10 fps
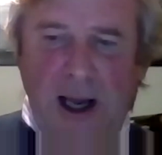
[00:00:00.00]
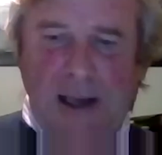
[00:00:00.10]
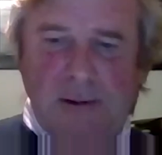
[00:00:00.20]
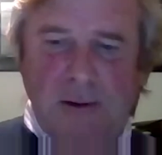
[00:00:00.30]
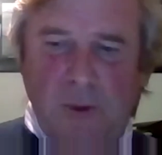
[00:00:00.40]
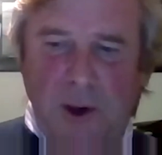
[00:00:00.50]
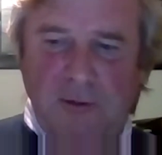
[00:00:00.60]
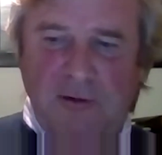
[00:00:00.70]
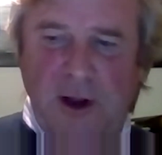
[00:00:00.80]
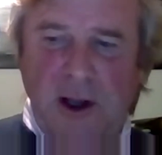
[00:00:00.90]
and
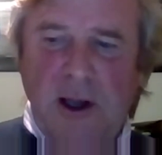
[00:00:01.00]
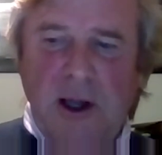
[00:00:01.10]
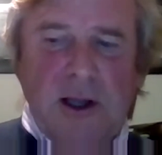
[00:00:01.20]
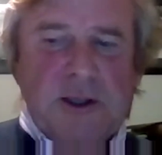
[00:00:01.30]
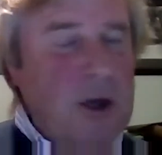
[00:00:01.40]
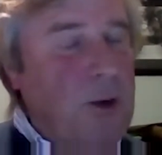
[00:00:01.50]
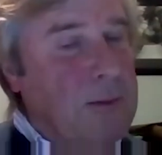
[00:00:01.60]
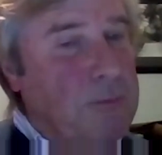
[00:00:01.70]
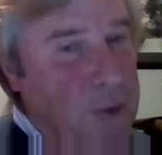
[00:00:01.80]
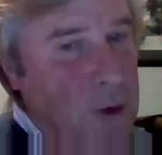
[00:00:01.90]
welfare. So
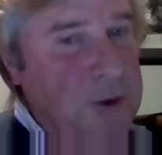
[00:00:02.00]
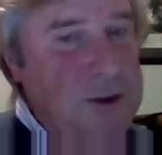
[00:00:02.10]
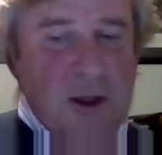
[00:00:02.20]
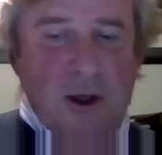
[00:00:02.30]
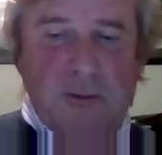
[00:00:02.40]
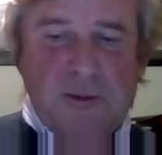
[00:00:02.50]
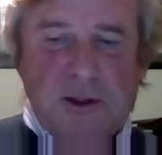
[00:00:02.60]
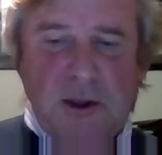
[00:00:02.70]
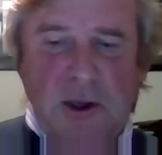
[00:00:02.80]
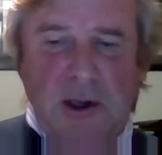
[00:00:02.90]
in broad
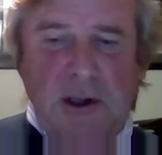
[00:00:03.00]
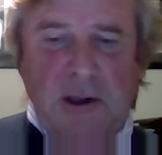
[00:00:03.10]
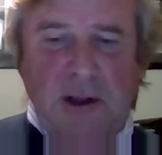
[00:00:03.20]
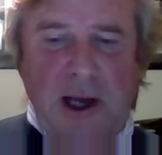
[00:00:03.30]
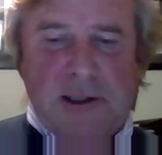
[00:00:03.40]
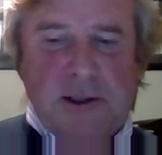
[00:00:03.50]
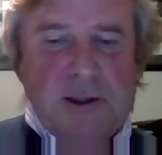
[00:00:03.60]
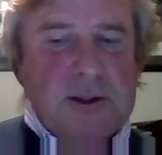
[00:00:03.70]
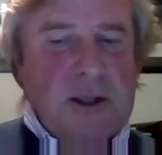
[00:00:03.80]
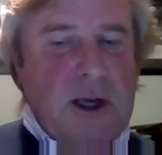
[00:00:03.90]
terms, that
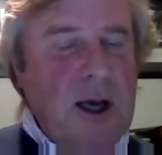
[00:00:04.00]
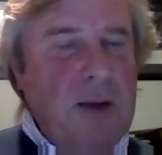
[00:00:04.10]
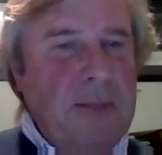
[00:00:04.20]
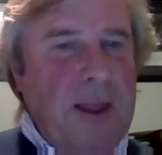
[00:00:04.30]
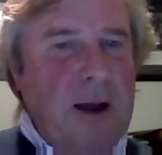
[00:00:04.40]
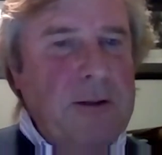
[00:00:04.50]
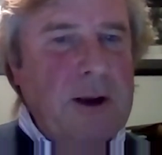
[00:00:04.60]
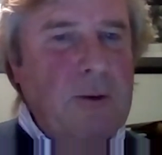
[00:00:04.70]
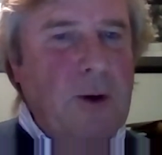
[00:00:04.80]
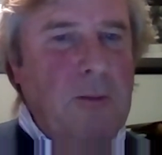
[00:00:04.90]
is, I
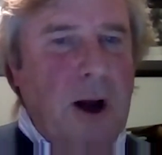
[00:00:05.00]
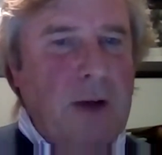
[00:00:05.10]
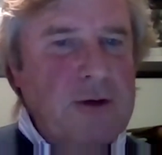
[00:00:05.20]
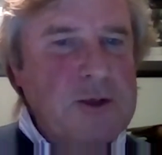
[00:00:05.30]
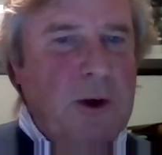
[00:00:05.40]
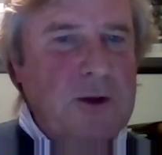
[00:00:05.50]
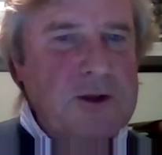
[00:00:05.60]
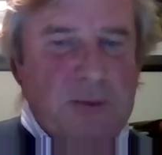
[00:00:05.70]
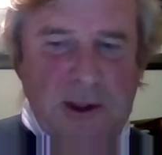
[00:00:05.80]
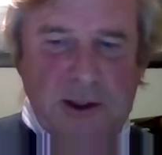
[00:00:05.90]
think, what my
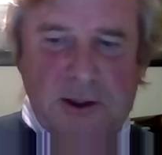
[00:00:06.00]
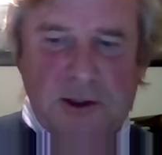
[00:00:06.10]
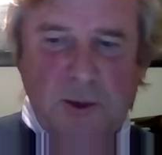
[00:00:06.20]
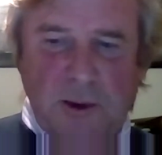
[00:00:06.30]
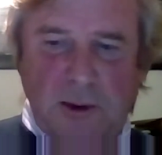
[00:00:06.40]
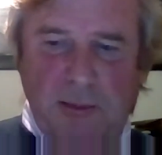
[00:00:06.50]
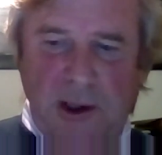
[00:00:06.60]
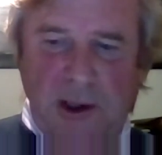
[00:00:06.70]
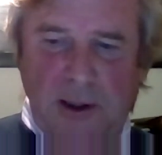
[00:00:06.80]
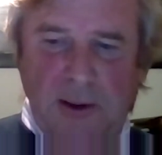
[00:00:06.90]
responsibilities will
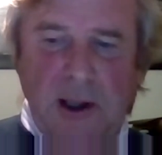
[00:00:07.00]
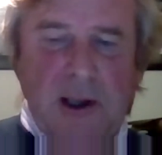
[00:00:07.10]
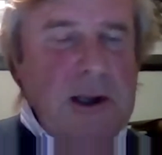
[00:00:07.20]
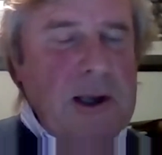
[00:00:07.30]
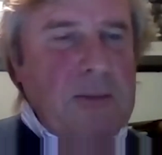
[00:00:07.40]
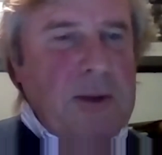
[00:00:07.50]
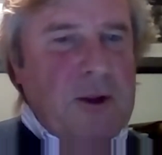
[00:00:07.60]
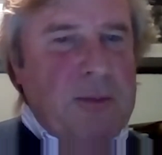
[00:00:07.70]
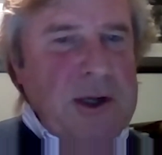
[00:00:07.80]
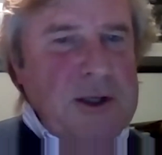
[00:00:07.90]
be.
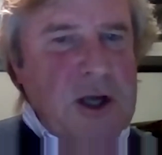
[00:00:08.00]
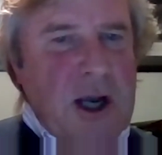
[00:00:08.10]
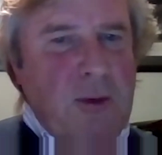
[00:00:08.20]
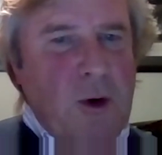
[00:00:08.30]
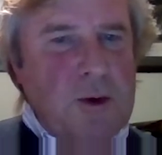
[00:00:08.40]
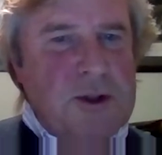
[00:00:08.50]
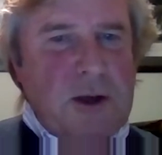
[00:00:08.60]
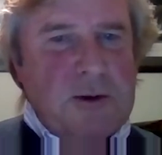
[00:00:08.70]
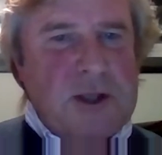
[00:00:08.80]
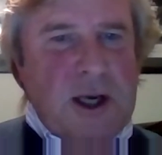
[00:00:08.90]
But the PGM
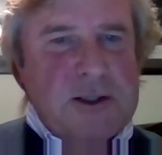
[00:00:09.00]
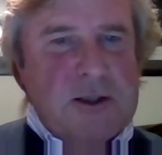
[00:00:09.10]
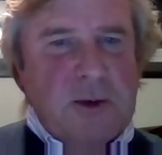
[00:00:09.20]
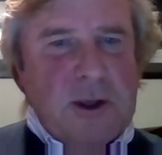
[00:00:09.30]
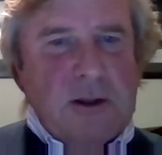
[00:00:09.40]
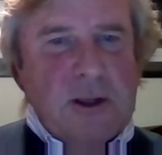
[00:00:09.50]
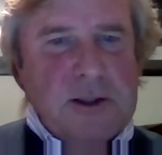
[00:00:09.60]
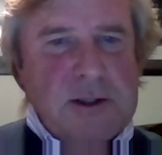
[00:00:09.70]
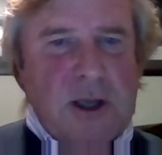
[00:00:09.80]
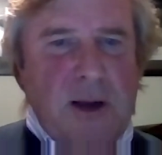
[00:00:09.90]
also said to me
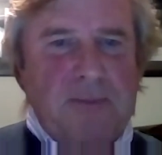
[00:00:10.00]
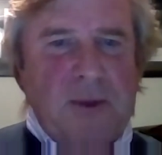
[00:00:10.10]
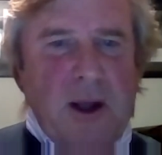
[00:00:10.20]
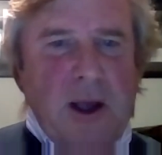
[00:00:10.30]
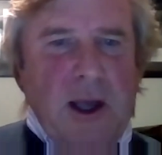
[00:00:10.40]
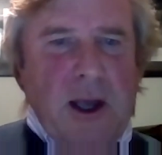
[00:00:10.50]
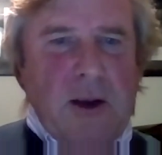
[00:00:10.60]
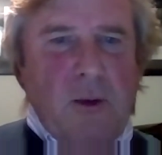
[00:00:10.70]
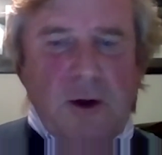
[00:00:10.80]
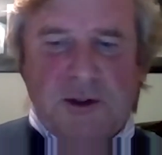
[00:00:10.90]
that
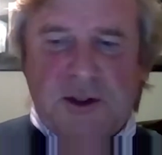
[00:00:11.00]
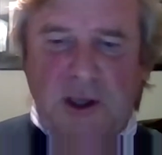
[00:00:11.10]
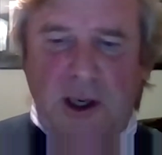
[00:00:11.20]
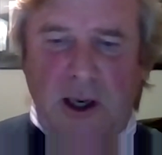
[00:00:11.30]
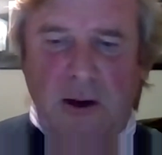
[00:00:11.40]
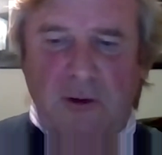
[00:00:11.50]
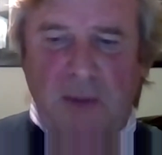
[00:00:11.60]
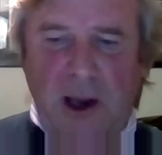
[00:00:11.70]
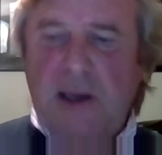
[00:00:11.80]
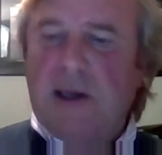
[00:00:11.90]
he was thinking of
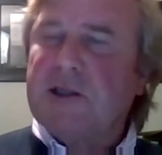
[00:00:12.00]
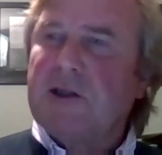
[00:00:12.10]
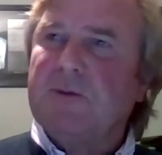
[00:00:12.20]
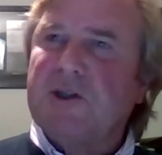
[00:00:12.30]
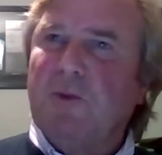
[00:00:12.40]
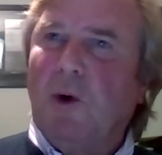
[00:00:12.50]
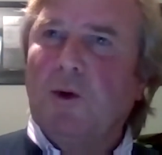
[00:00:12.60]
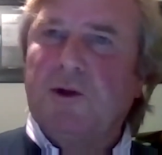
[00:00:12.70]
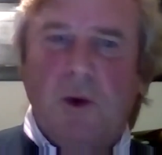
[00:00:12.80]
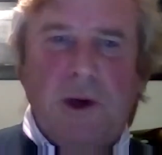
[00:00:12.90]
making some
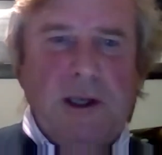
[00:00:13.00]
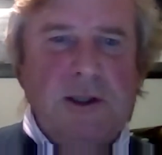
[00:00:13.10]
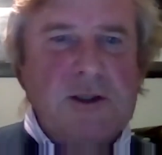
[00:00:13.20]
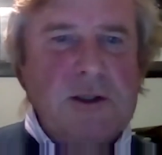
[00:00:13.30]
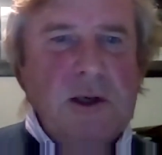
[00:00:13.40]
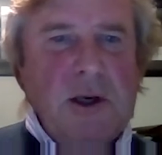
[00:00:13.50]
small tweaks